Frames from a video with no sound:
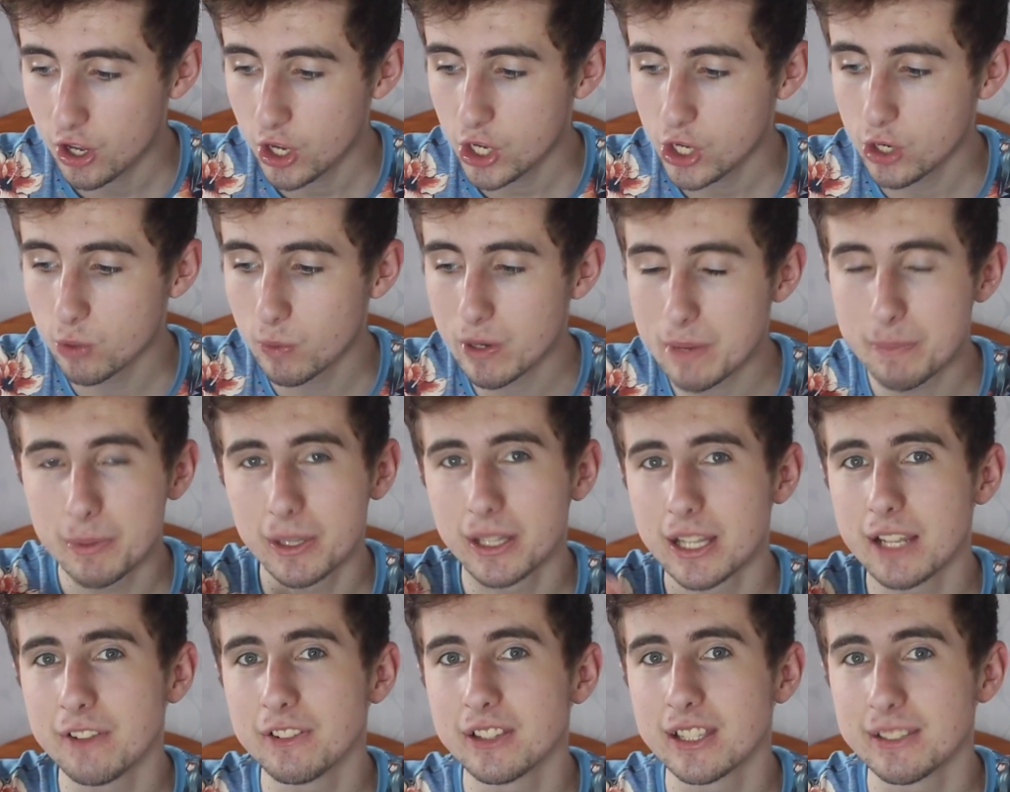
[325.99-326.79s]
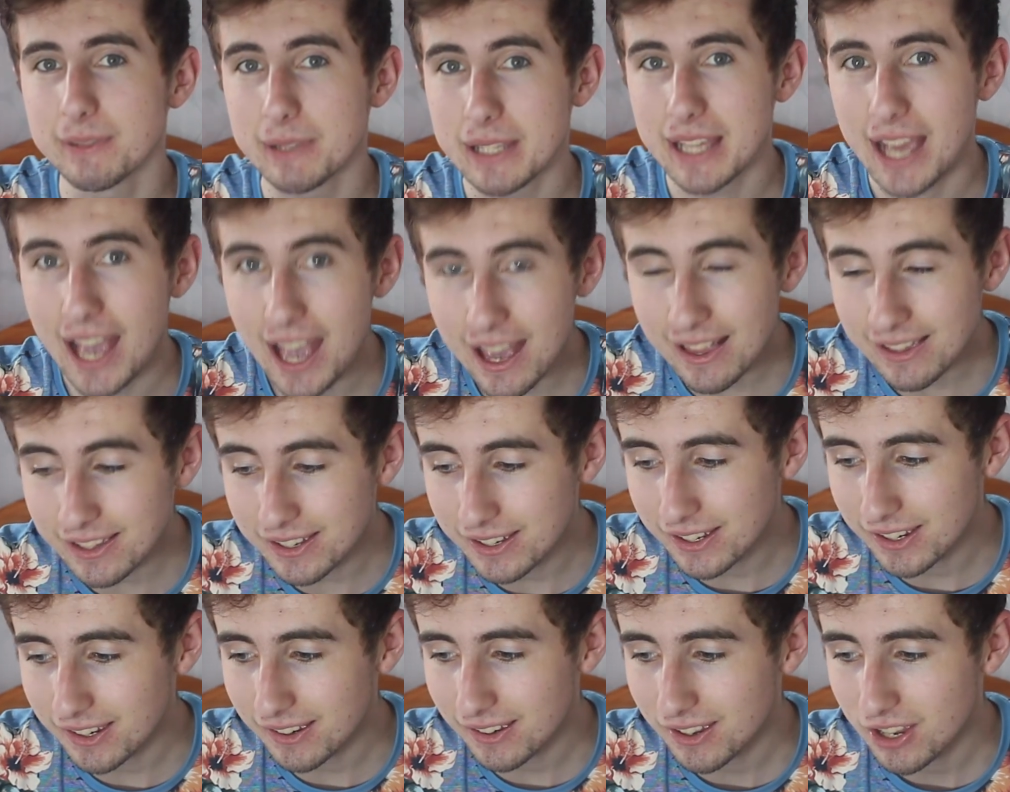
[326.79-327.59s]
who we believe to be
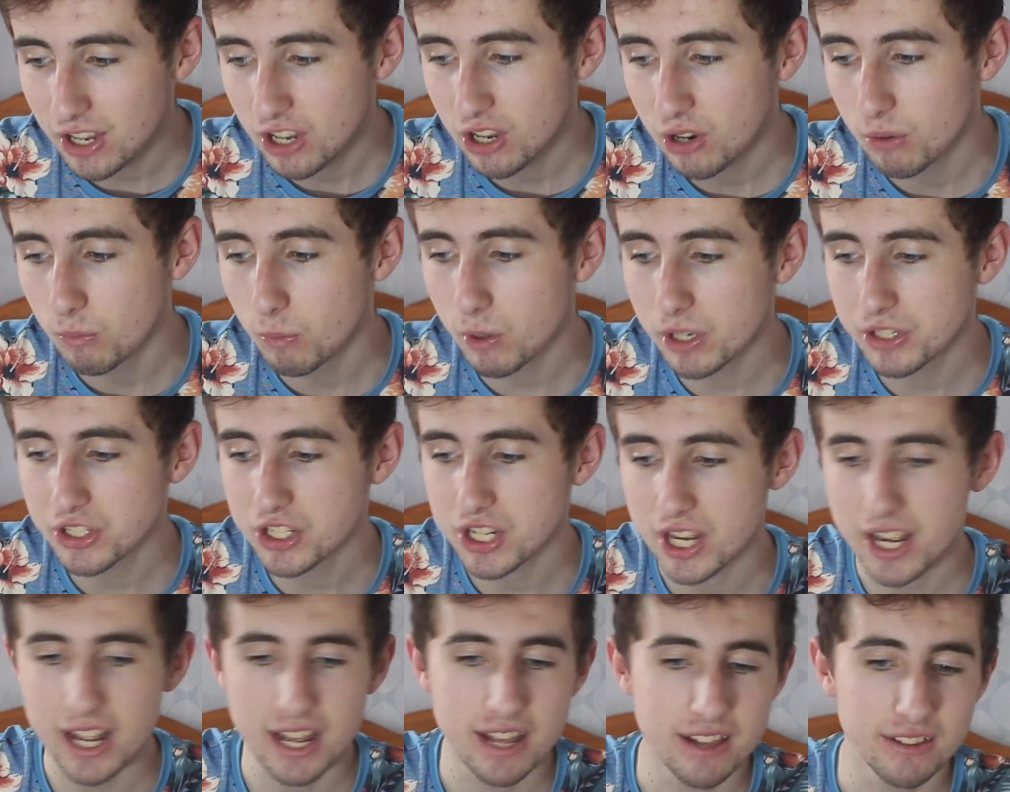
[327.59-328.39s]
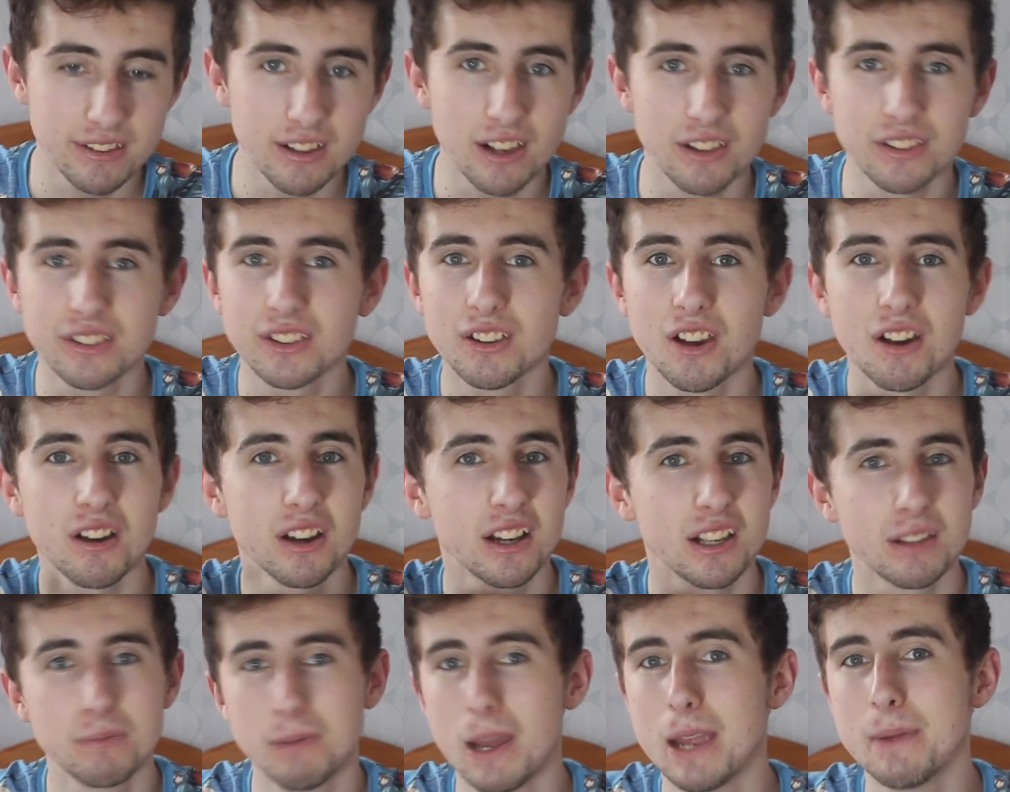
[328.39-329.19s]
Eleanor, which is a
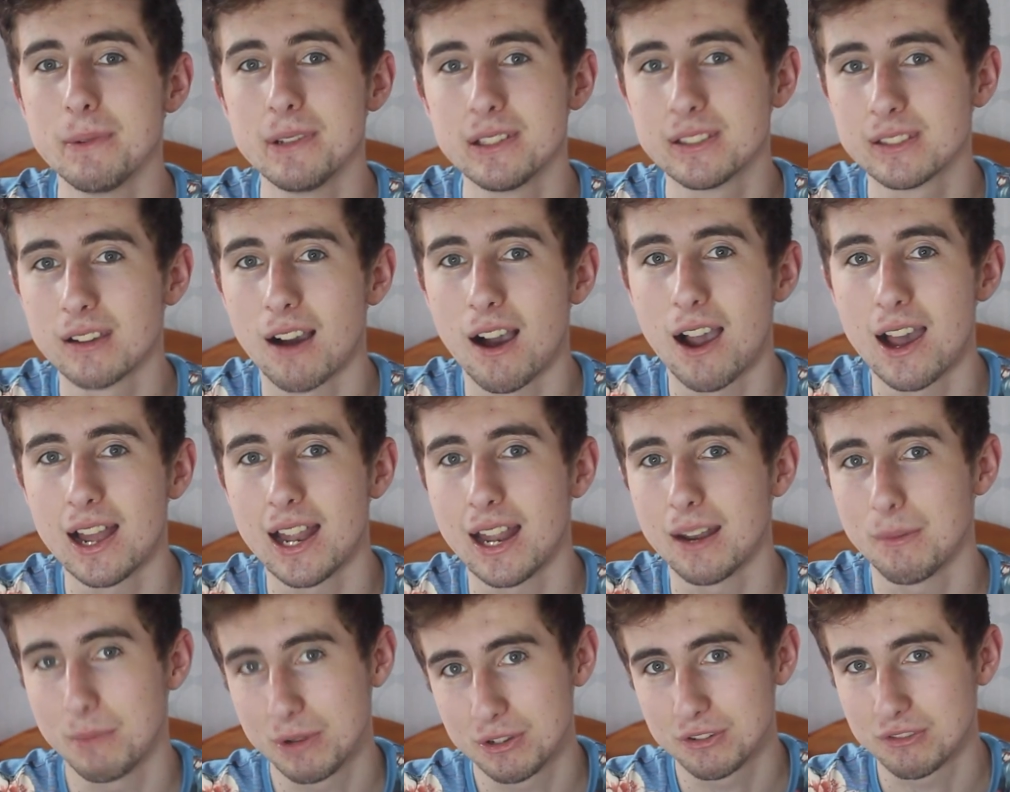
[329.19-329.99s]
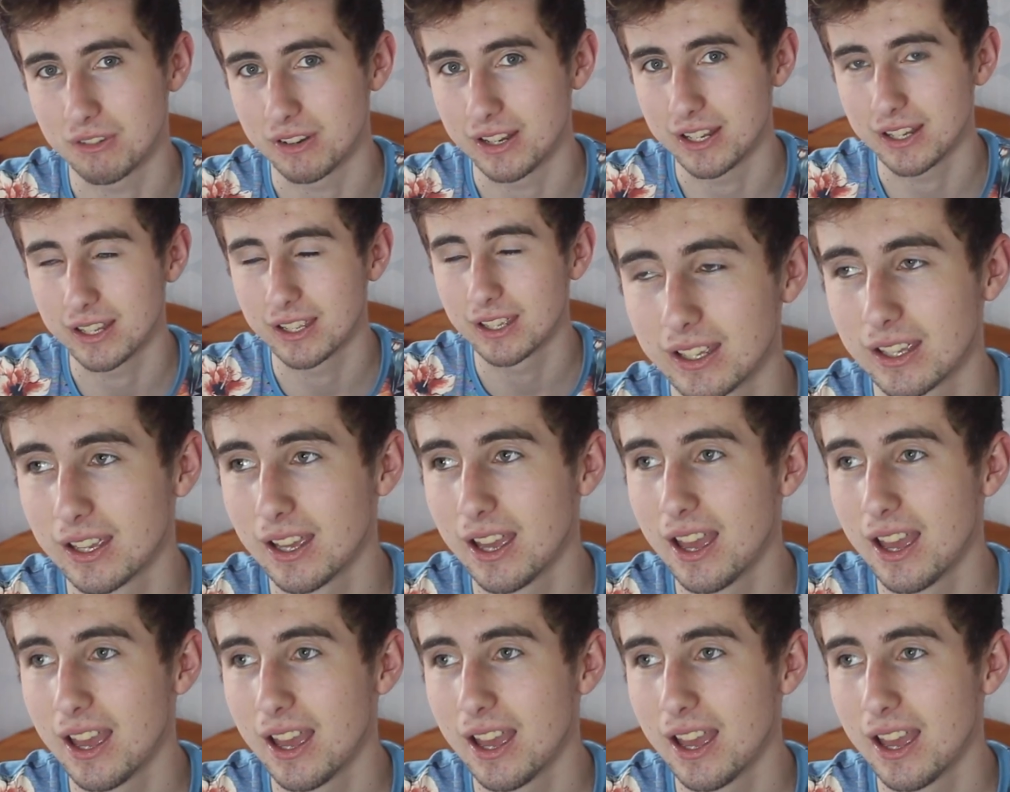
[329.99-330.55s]
Circus Baby style animatronic.